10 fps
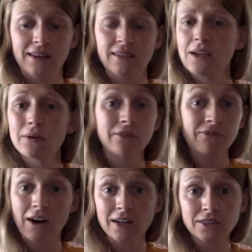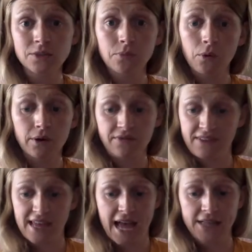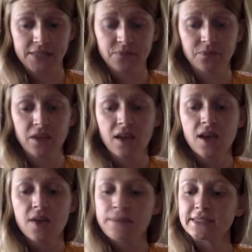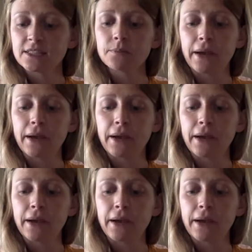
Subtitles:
They were far too poor for that. Mr.